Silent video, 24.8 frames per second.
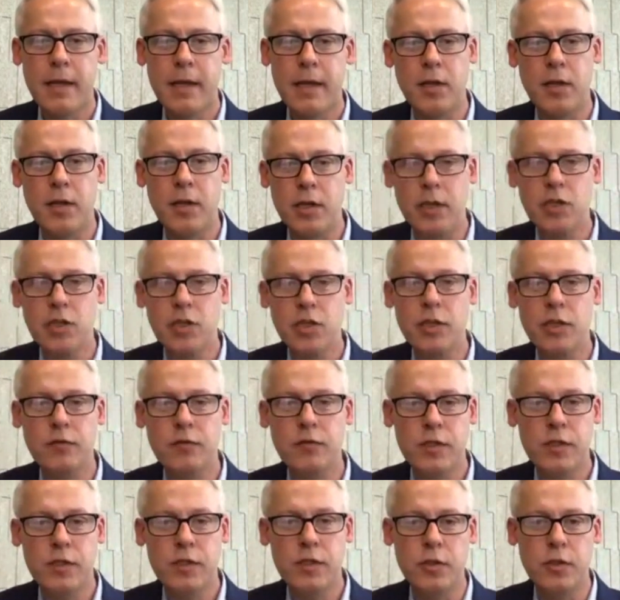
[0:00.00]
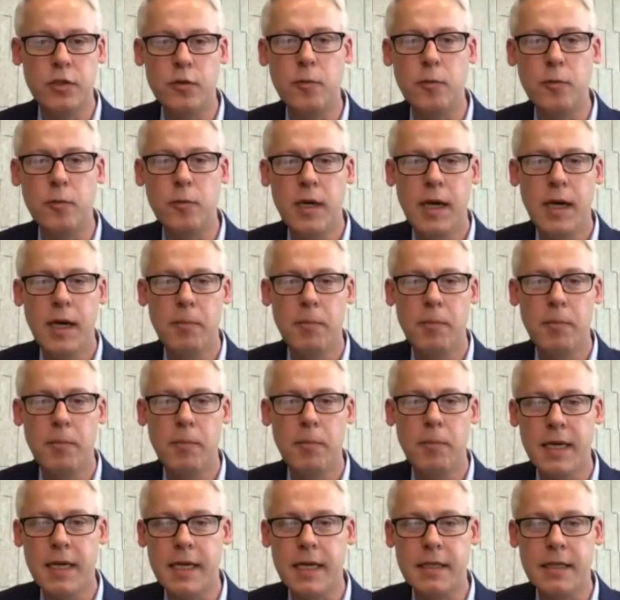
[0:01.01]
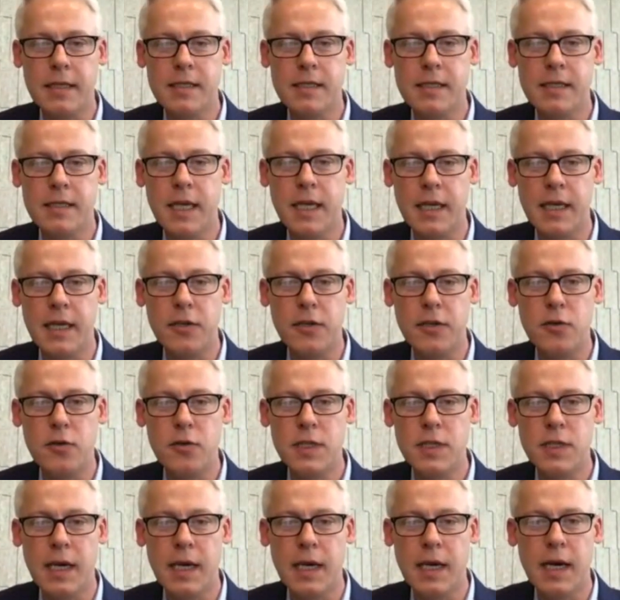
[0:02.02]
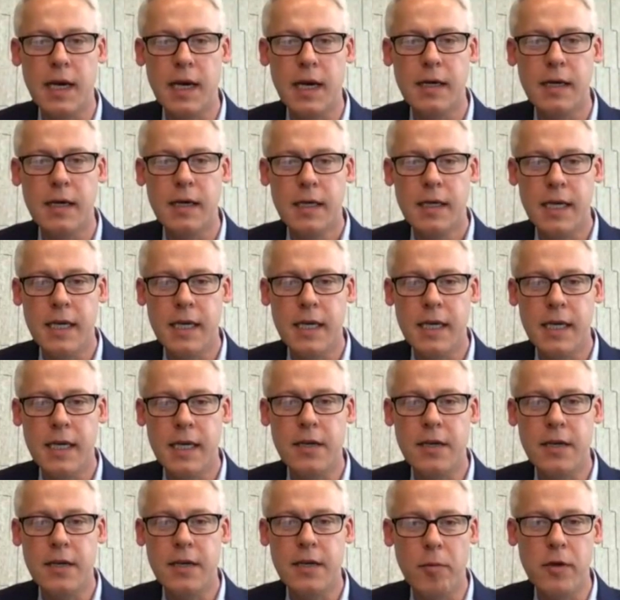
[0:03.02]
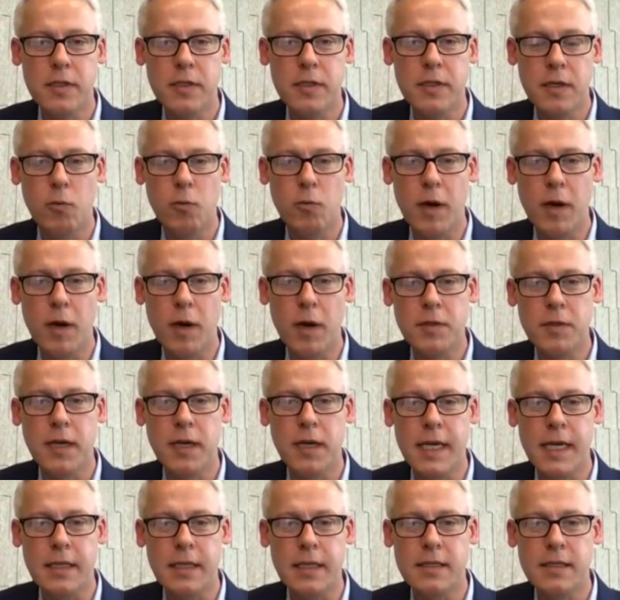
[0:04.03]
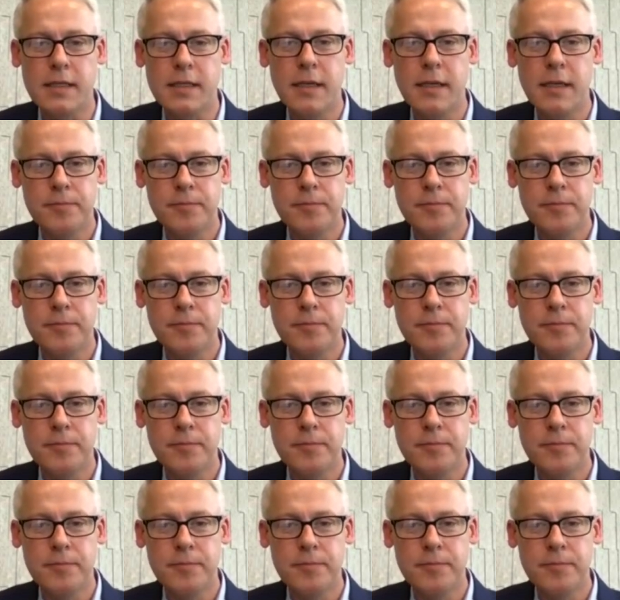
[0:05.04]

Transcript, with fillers: the shift to marketing and selling using our e commerce websites